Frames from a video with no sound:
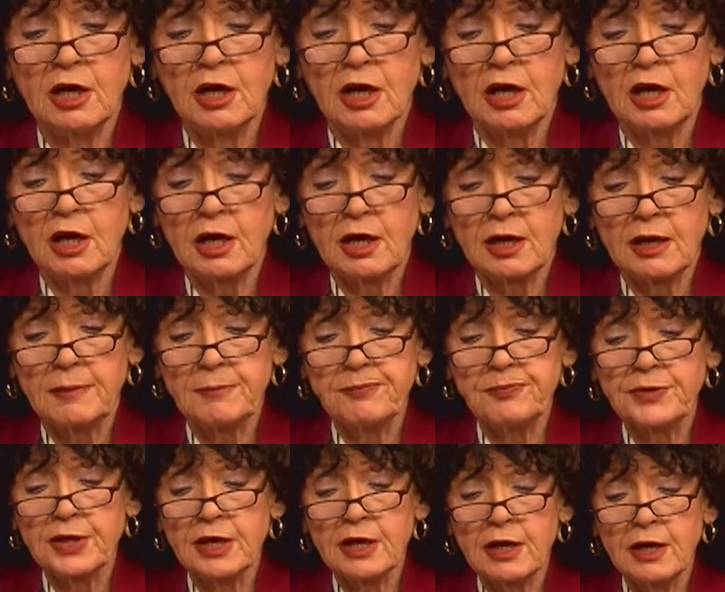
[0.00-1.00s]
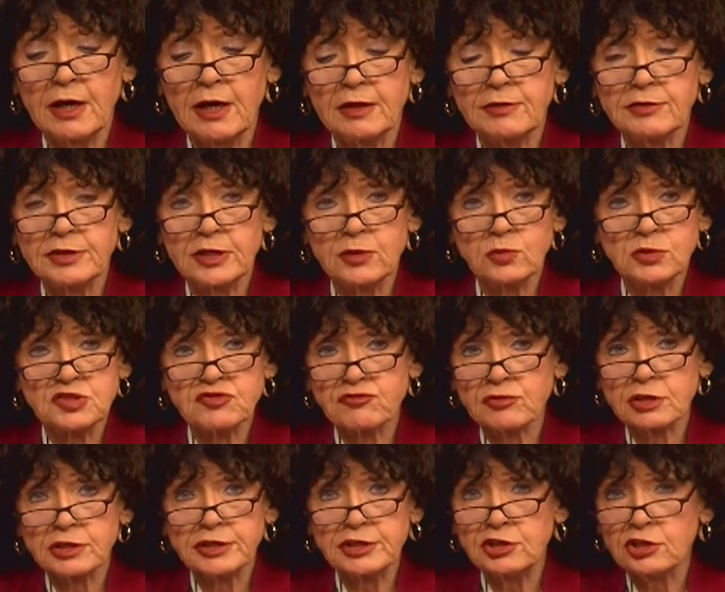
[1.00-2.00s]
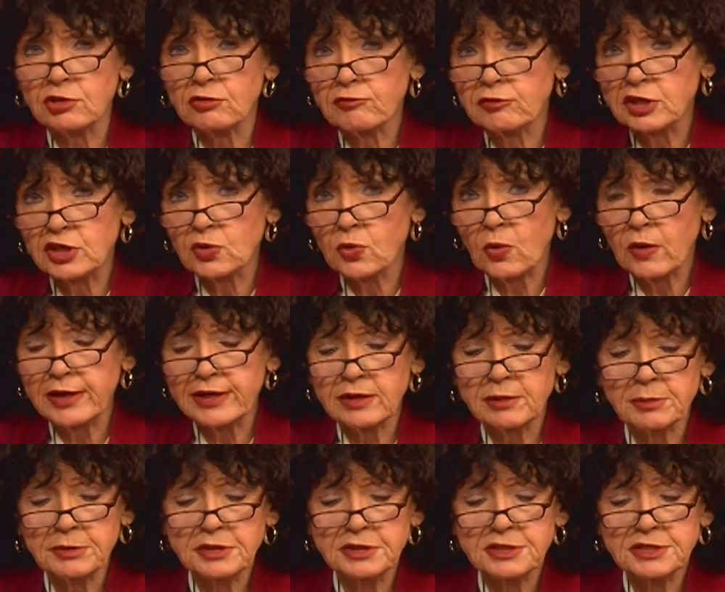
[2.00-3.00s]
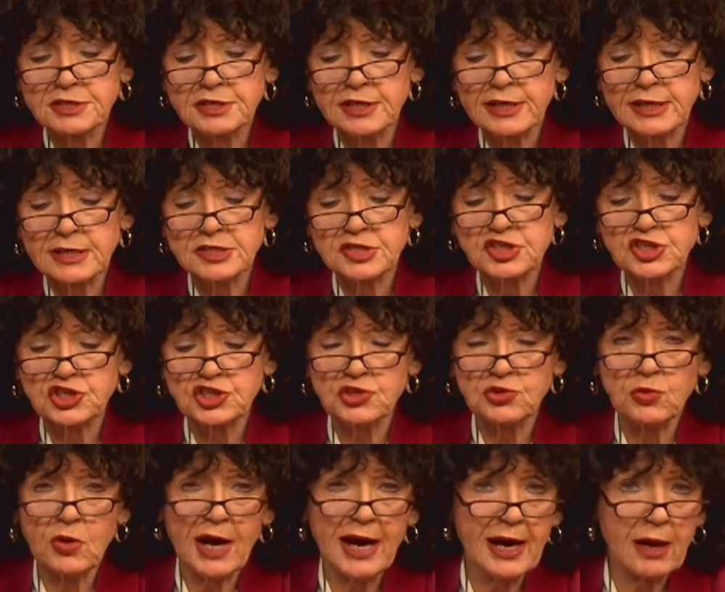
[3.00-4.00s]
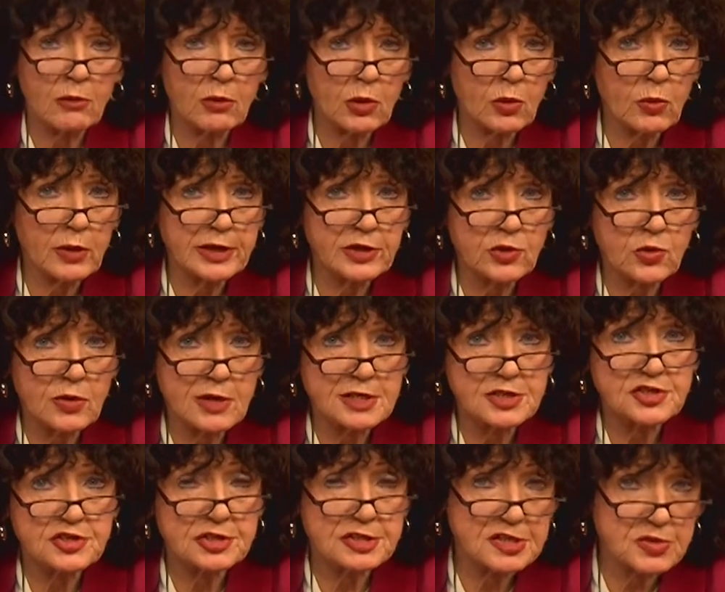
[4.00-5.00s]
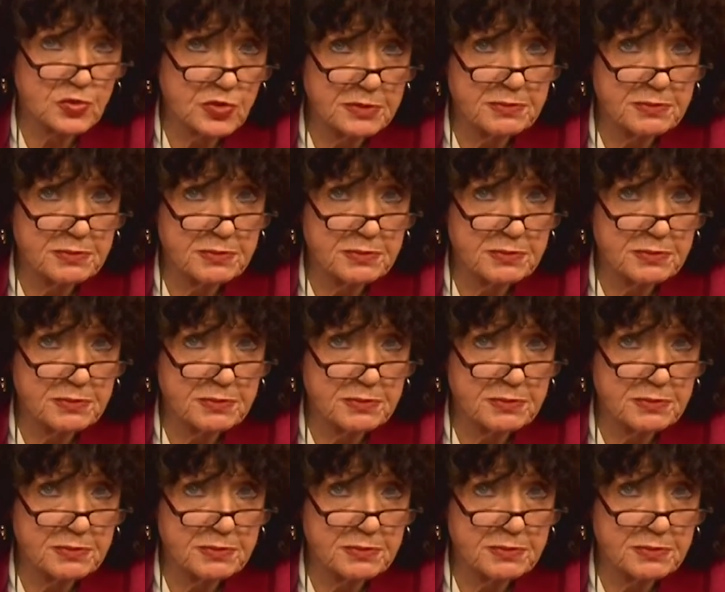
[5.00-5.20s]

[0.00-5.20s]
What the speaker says: And there was really no requirement as to how or what questions would